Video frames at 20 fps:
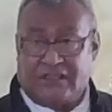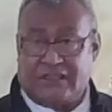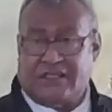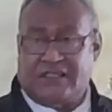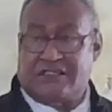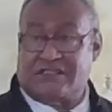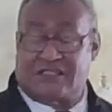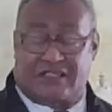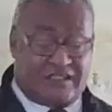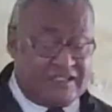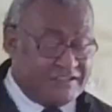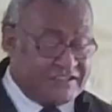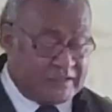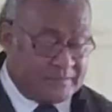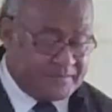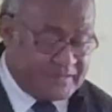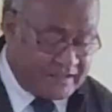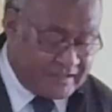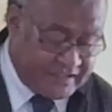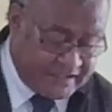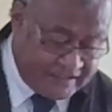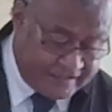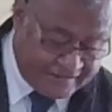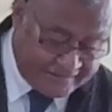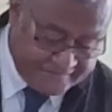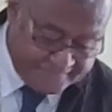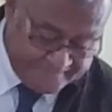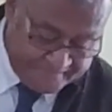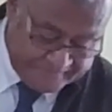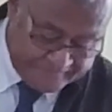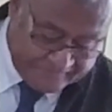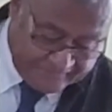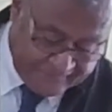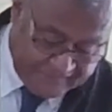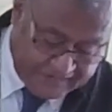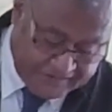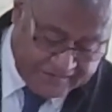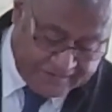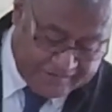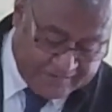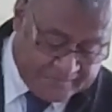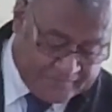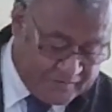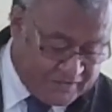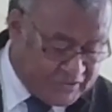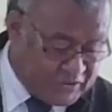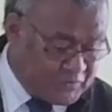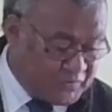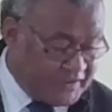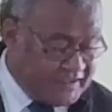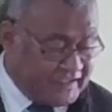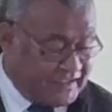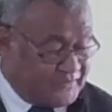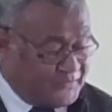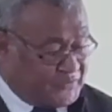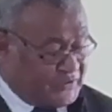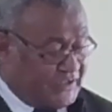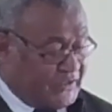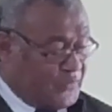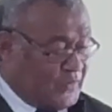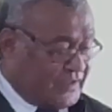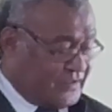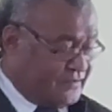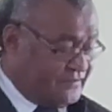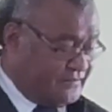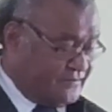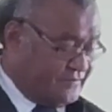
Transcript: Ezekiel chapter 3, verse 20 and 21.